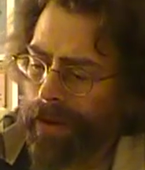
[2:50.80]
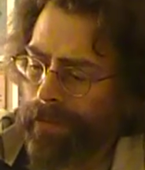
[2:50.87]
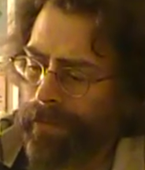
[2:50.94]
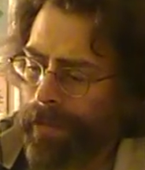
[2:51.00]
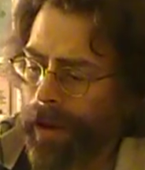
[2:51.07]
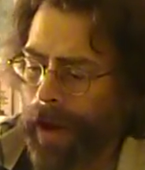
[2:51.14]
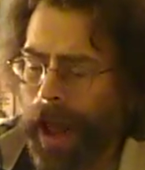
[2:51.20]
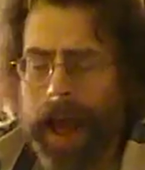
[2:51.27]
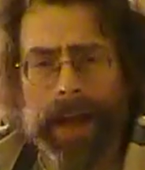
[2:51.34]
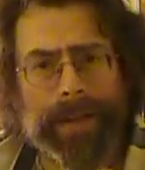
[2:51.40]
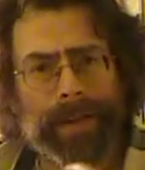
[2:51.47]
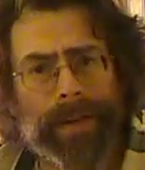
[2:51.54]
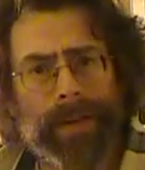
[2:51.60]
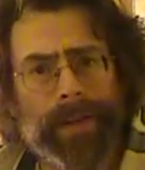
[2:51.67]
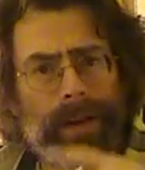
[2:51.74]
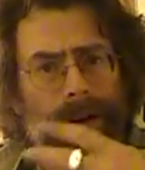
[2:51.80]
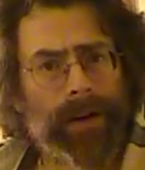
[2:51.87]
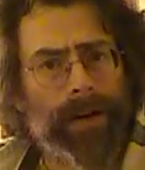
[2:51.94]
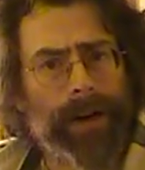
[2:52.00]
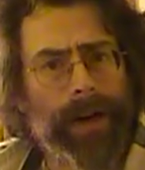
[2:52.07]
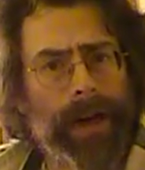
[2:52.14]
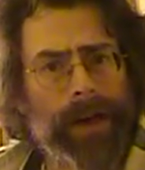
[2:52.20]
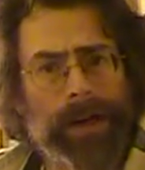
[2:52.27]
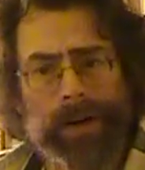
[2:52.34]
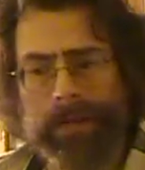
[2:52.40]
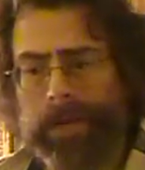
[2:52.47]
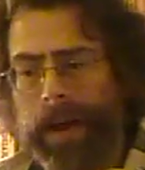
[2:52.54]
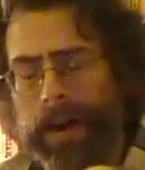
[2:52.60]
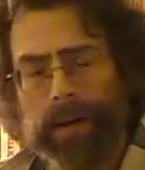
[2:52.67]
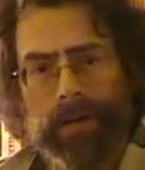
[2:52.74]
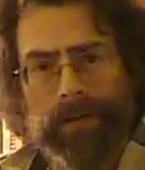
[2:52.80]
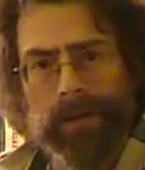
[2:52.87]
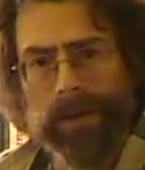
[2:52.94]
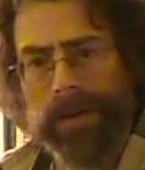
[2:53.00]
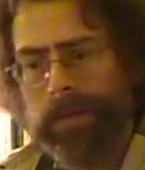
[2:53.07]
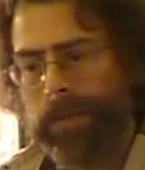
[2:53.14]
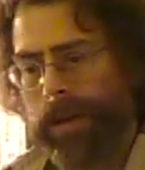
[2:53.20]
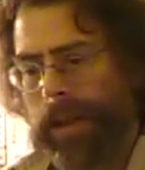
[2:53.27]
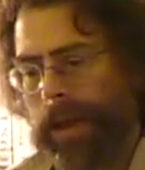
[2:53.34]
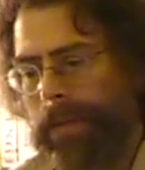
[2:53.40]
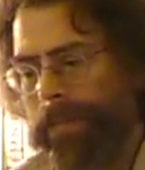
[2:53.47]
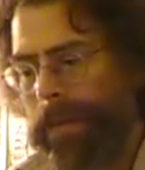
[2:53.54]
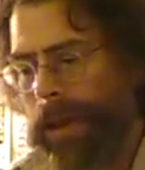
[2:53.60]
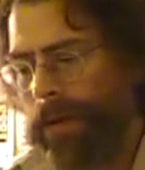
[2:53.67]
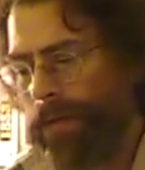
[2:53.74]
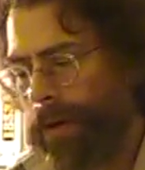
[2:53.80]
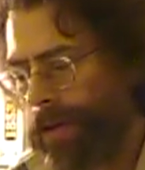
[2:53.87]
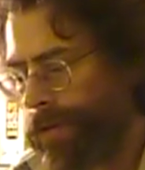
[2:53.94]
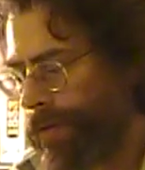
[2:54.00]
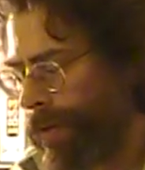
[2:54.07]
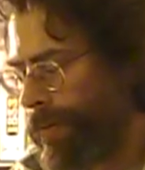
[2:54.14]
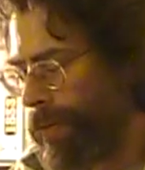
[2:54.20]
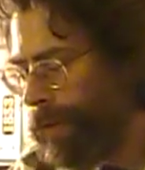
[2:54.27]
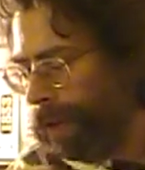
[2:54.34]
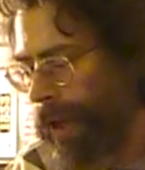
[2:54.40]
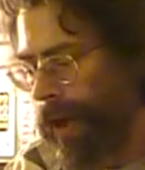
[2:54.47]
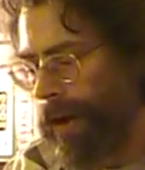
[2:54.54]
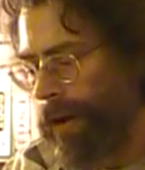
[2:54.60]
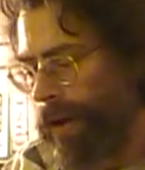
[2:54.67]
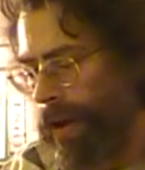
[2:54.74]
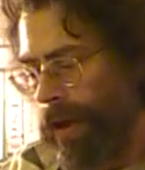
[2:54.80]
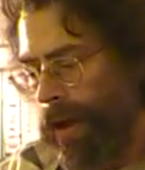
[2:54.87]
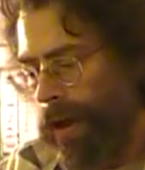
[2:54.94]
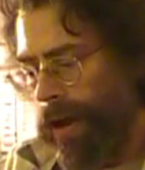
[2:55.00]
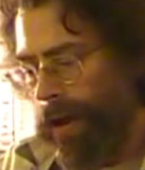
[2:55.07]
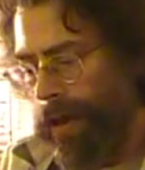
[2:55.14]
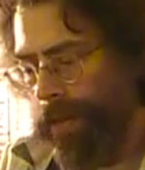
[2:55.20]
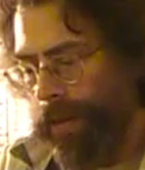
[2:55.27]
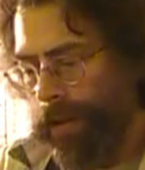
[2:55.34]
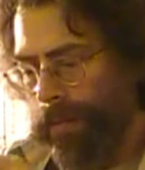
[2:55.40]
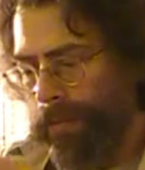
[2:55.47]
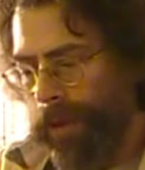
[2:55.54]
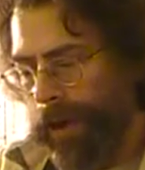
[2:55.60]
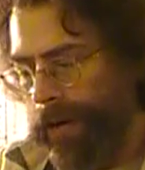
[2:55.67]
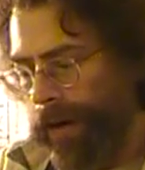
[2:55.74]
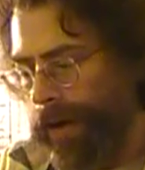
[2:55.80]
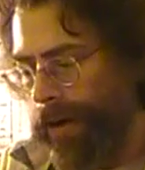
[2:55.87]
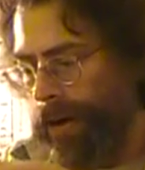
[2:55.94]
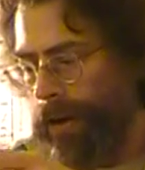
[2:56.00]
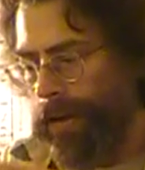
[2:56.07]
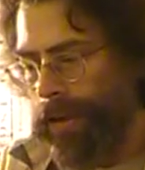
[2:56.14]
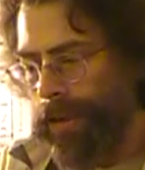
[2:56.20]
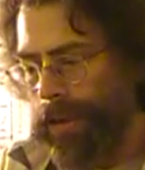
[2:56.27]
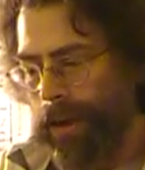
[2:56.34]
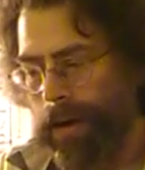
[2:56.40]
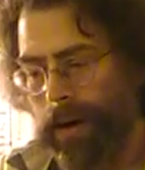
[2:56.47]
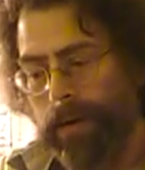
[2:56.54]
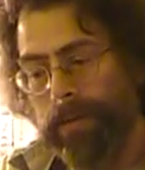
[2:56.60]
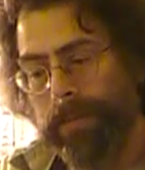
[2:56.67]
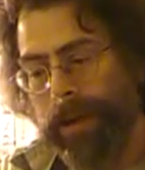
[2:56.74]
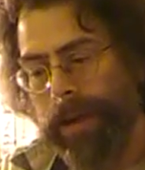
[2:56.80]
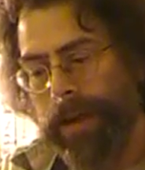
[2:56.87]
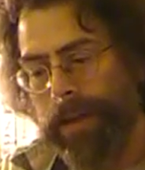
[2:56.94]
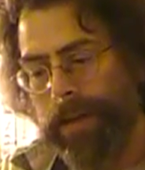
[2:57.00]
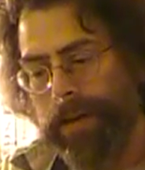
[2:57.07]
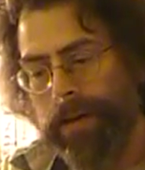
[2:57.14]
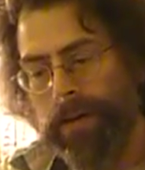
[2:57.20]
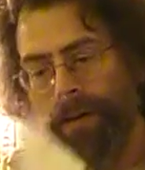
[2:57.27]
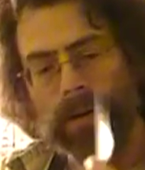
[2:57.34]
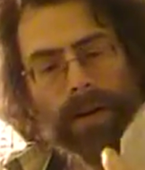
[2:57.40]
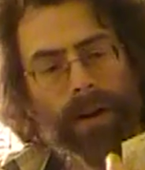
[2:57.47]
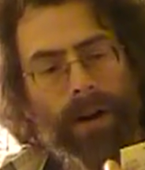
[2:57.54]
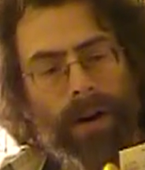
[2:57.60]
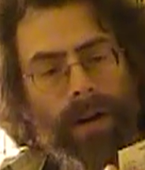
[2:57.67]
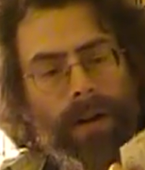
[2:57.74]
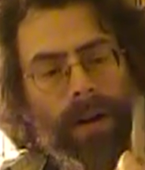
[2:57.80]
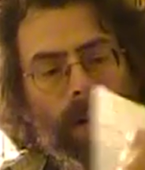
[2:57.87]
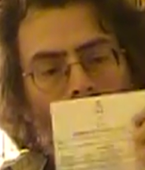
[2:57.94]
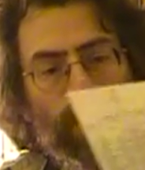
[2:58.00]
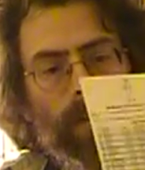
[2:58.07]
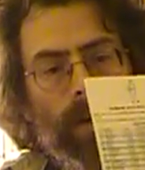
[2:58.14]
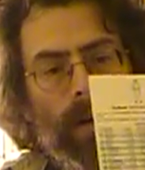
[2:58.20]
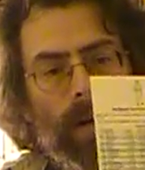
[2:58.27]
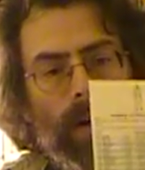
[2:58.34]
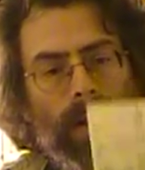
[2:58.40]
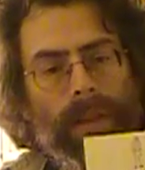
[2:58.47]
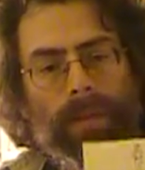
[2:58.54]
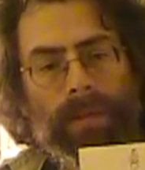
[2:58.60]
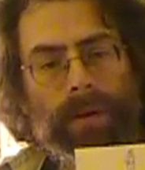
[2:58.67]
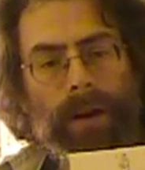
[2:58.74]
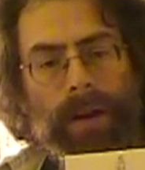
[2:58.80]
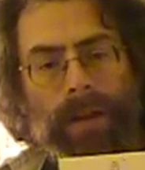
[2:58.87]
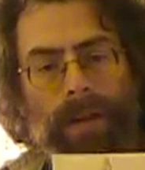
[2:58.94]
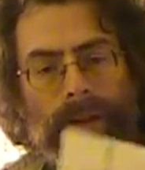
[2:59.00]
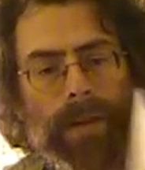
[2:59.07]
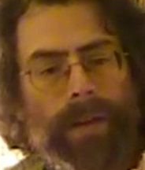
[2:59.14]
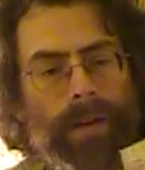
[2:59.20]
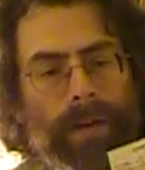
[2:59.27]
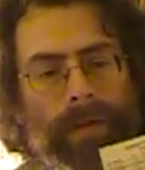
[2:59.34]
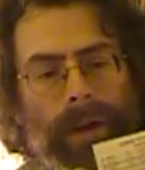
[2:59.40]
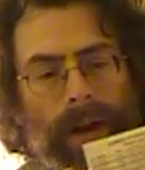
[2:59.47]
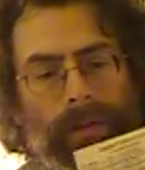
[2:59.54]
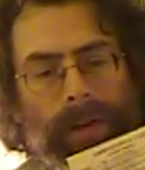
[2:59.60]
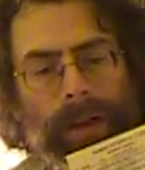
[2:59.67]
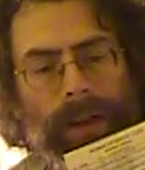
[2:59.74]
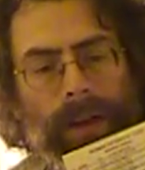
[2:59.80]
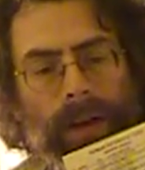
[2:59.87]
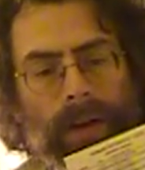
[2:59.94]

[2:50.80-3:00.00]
but adds to the irritation factor for someone like me who has trouble with that. Uh, the little player aid cards, etc. Everybody gets their own card with all the prices of everything